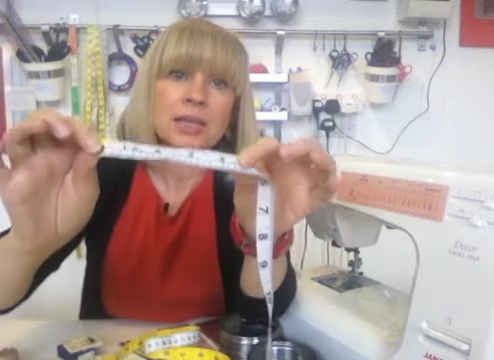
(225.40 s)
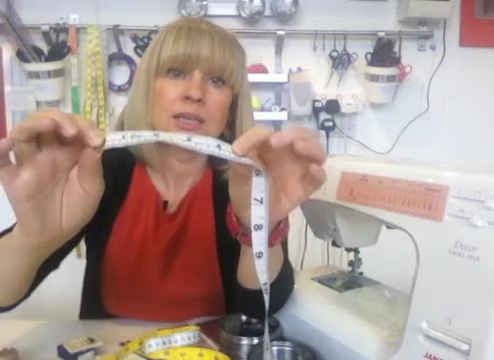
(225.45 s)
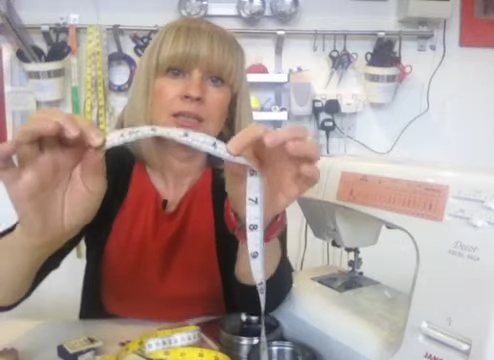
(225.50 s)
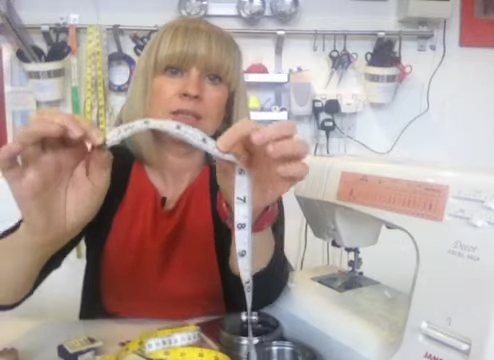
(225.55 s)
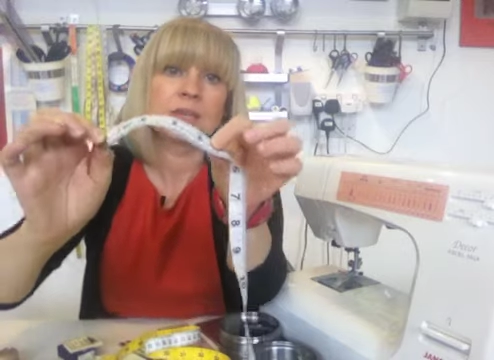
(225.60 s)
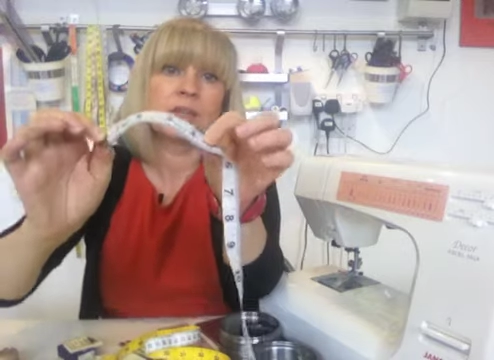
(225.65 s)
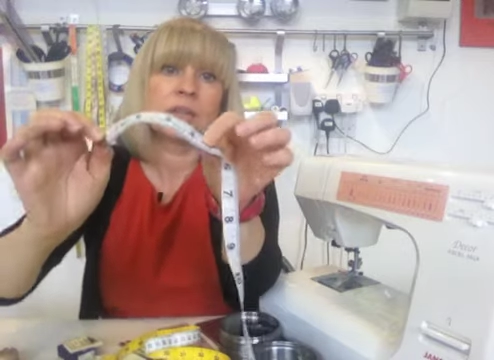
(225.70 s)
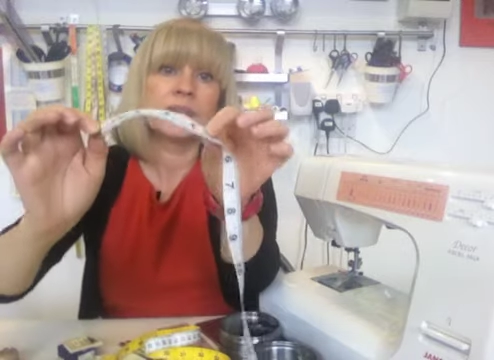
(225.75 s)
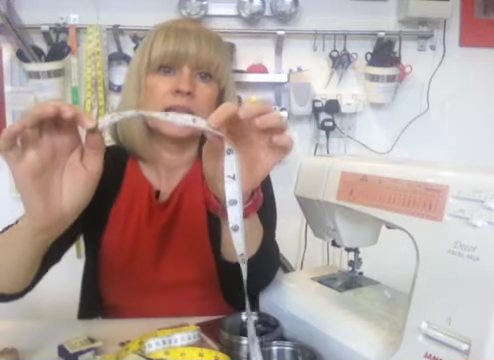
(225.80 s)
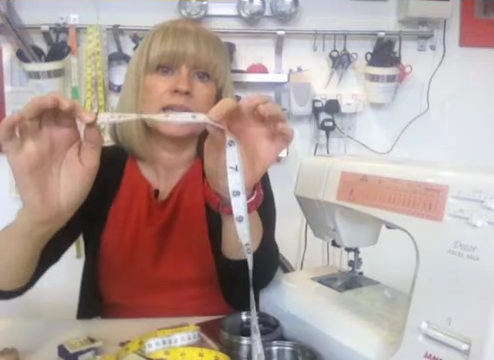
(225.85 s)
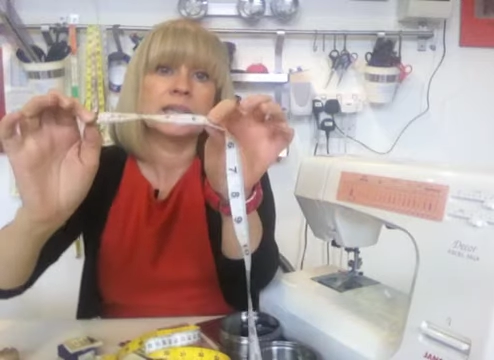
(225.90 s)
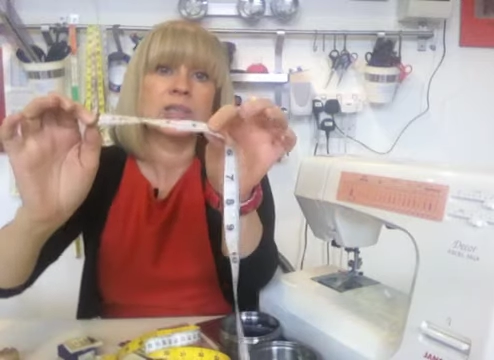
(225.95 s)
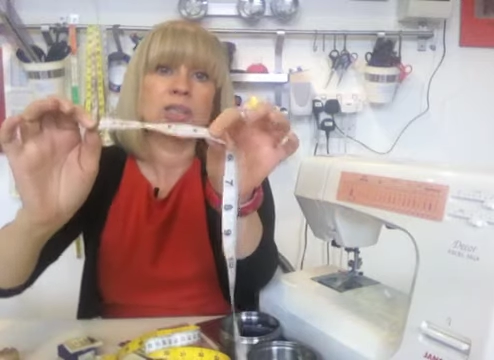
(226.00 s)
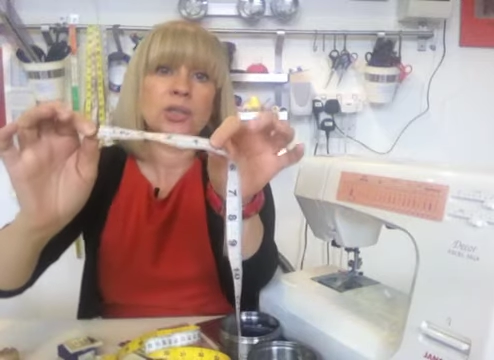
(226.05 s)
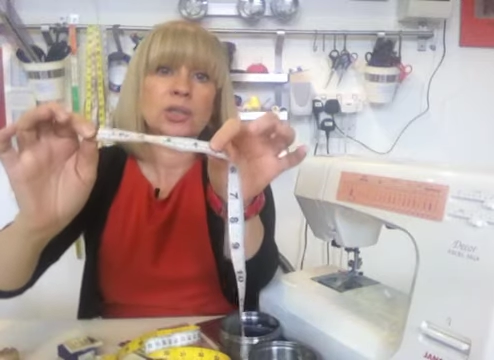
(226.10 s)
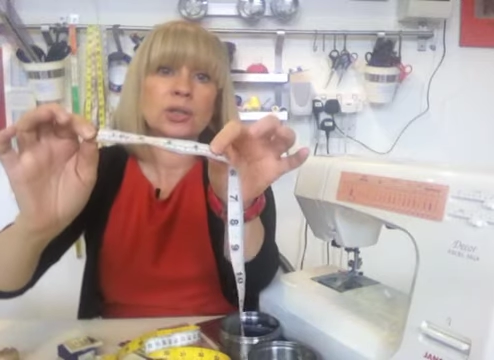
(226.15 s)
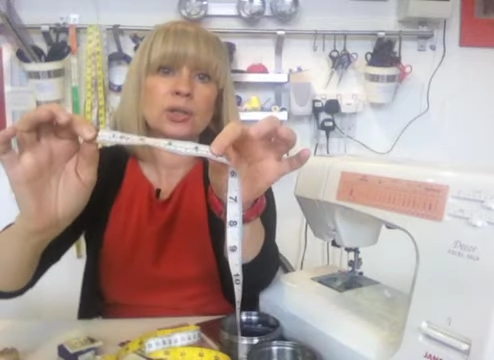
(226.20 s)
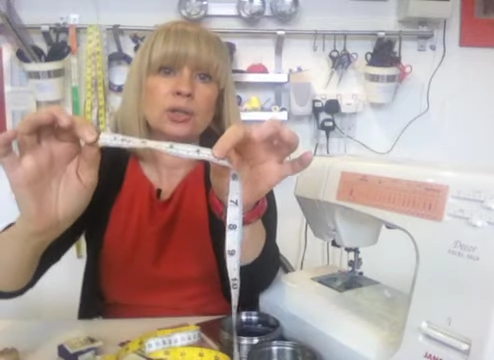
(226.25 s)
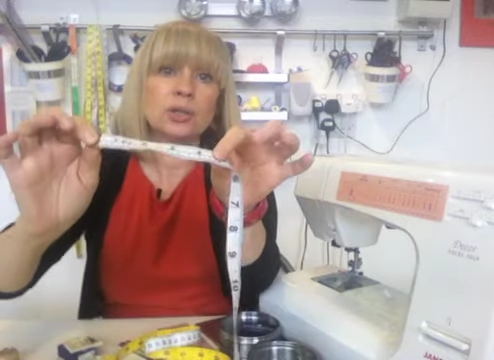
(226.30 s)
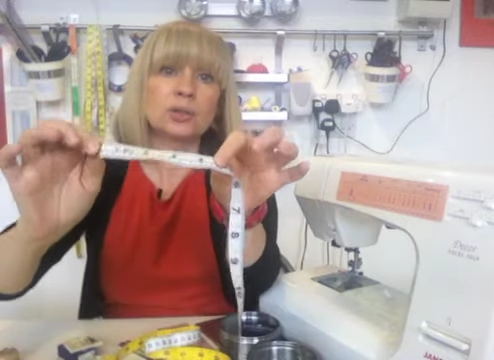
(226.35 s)
So you need
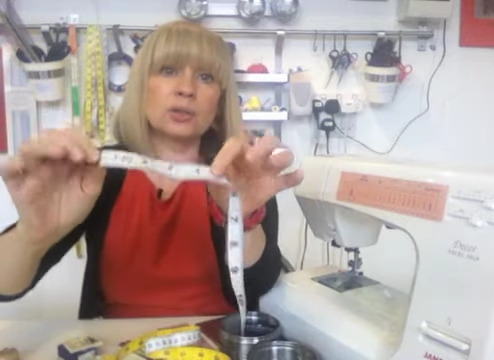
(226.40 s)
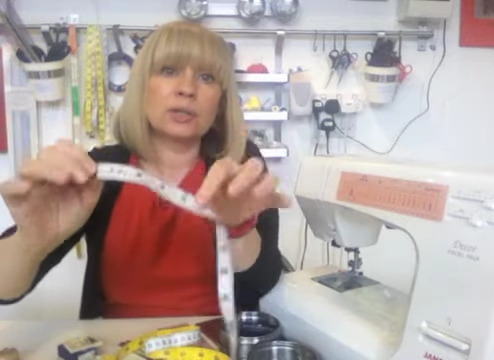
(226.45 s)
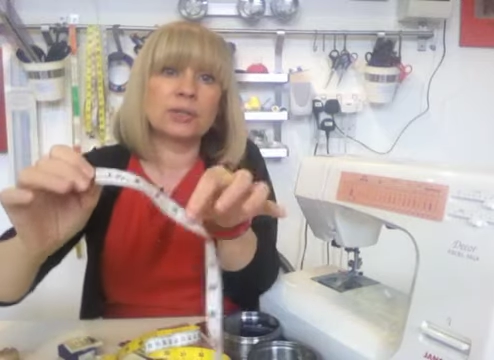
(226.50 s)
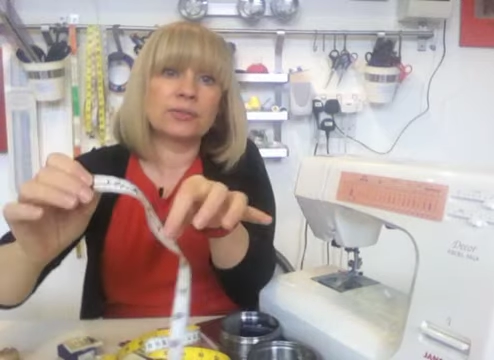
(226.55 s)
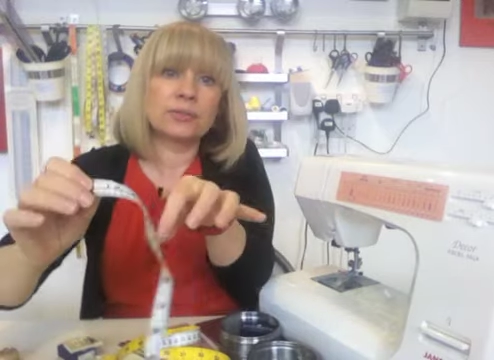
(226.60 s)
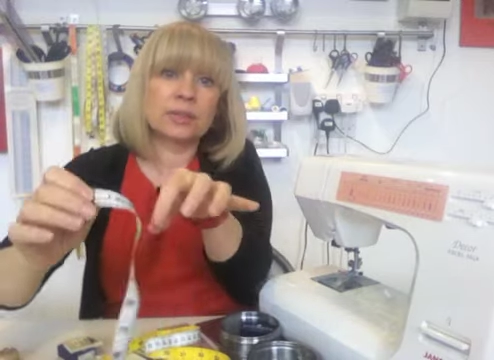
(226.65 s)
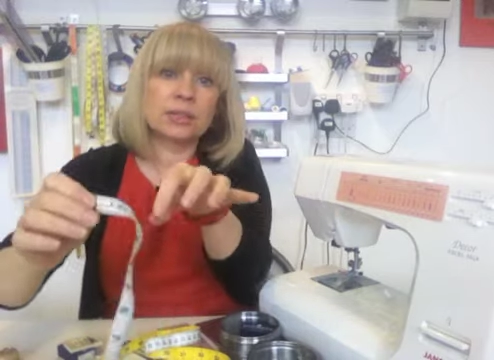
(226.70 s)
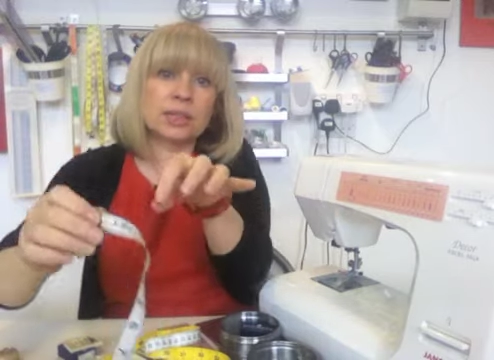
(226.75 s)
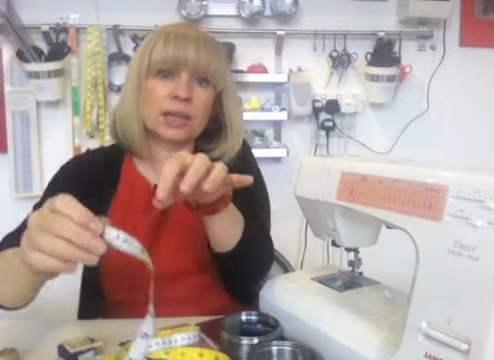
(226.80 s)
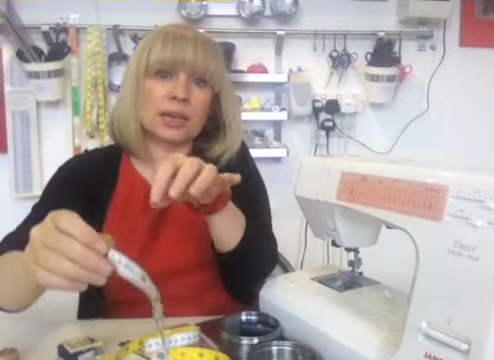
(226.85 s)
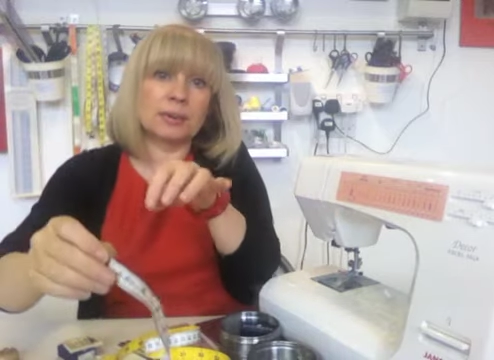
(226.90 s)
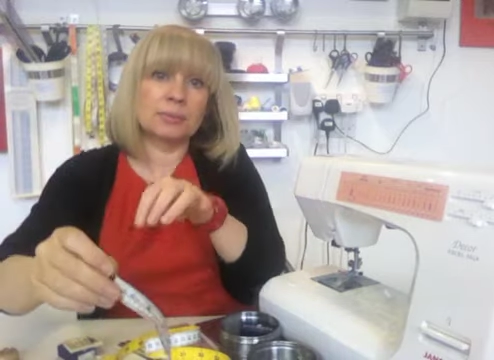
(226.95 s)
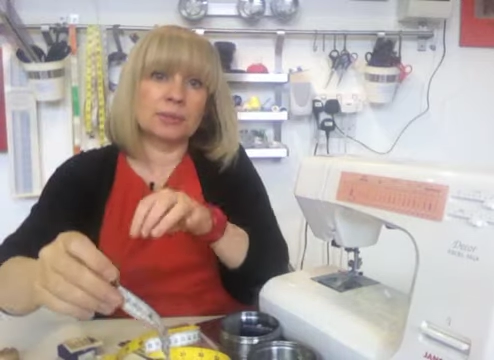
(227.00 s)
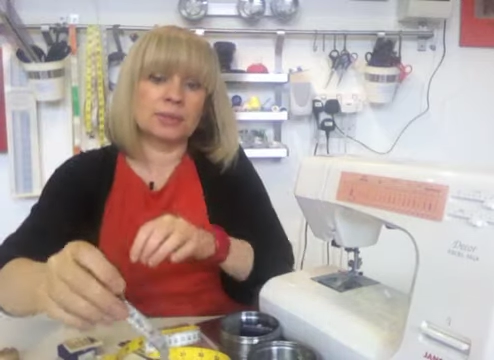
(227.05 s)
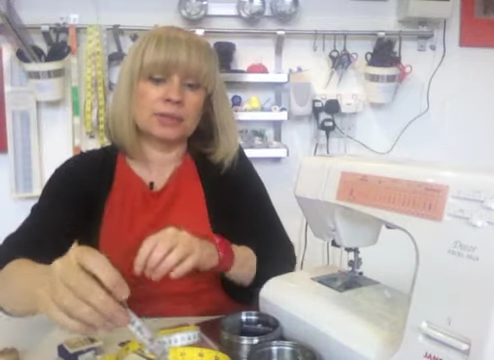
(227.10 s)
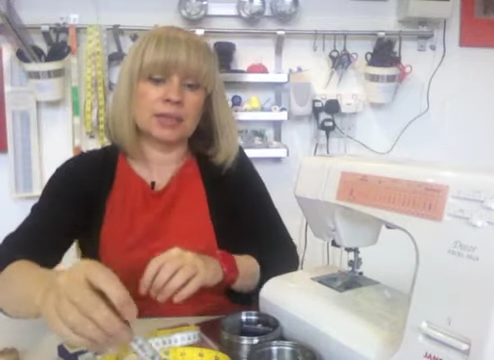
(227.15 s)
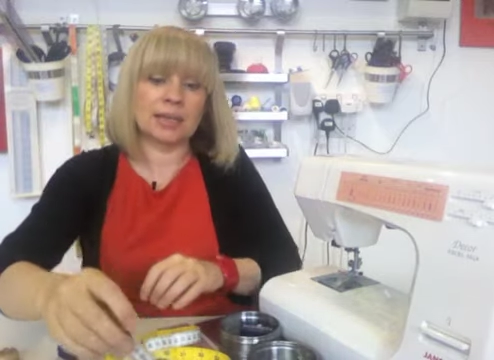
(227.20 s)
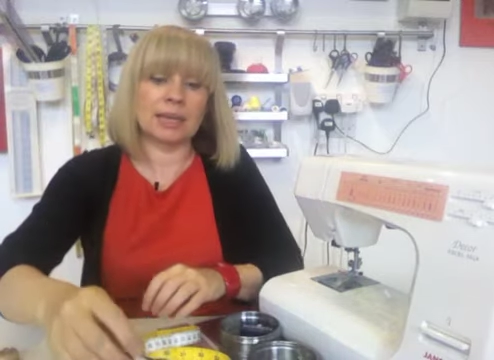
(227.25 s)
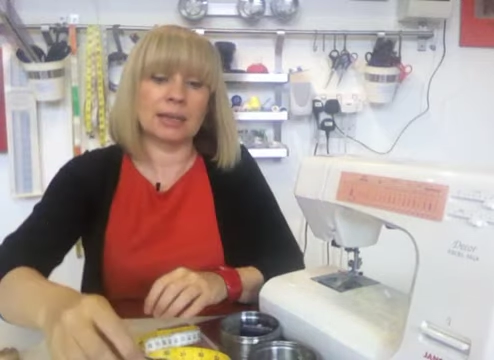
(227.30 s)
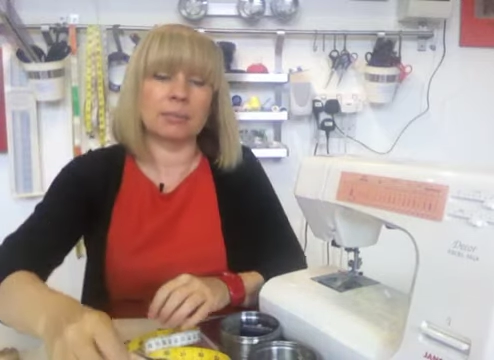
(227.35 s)
2 different types
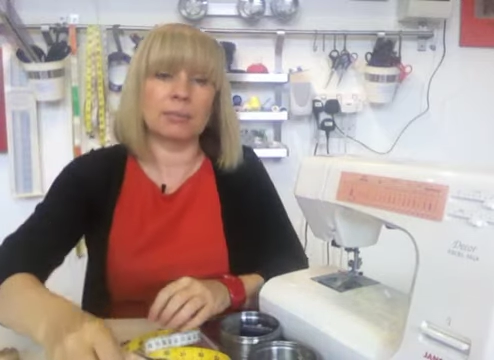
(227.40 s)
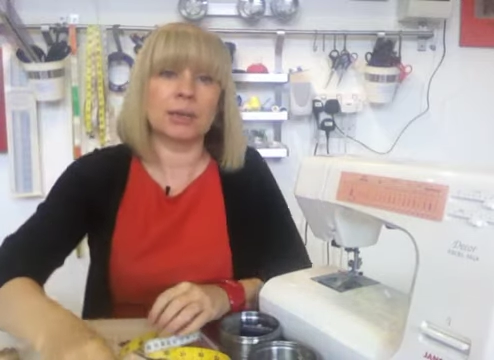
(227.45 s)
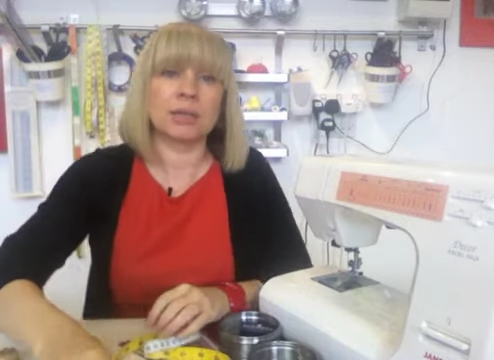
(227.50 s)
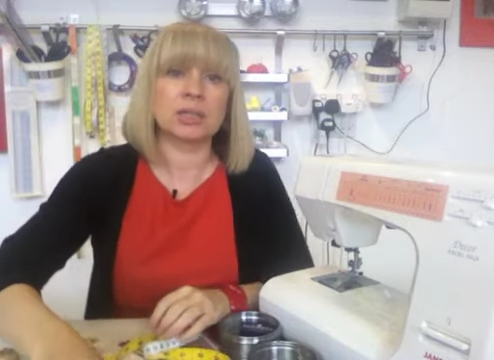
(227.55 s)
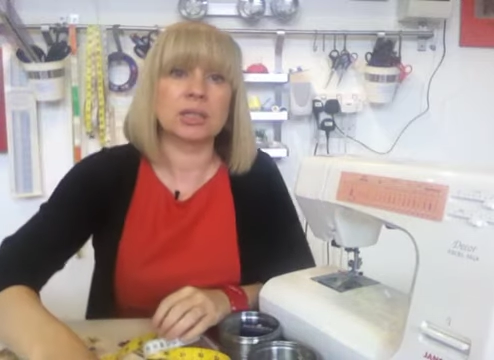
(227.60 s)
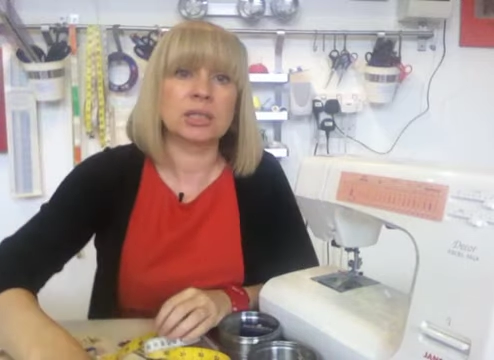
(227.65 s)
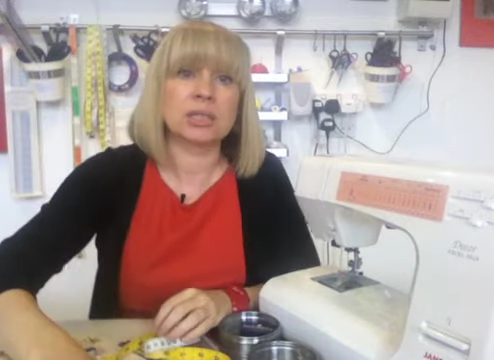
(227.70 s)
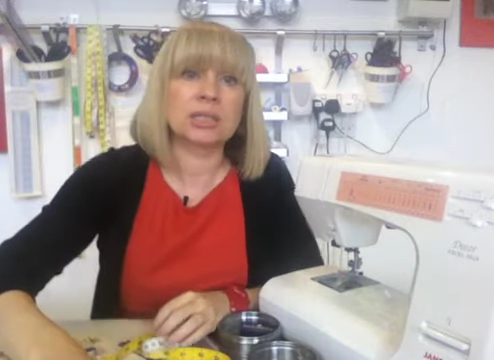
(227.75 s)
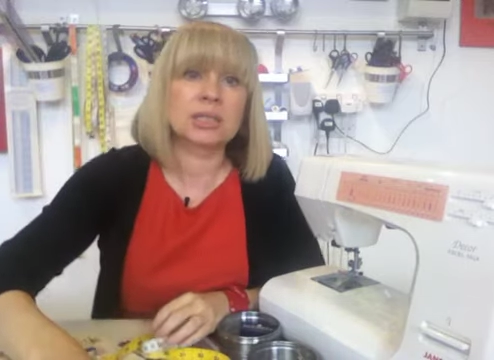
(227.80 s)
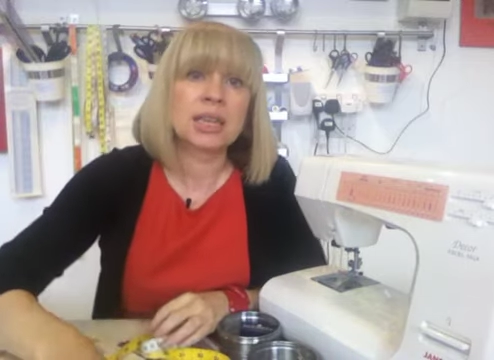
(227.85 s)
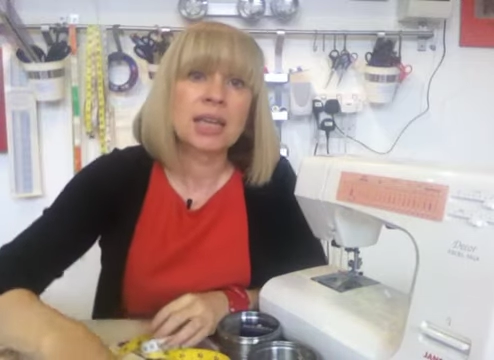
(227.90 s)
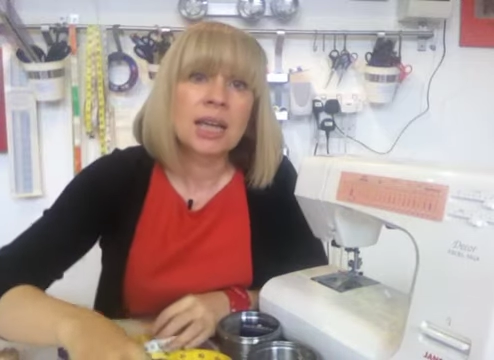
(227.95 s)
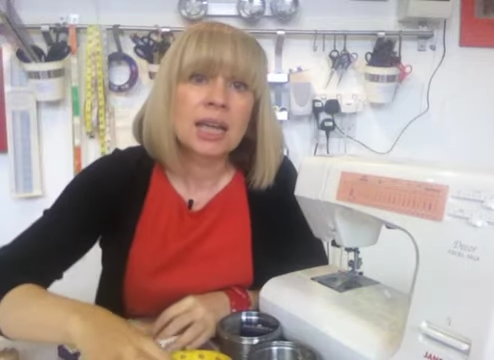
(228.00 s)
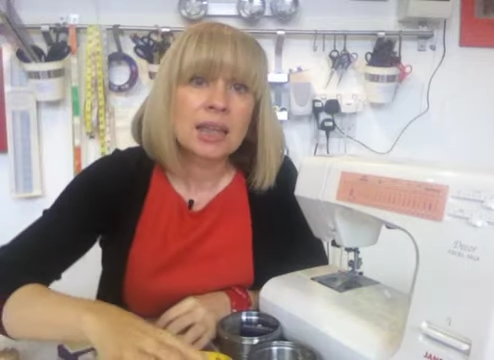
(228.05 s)
of tape measures.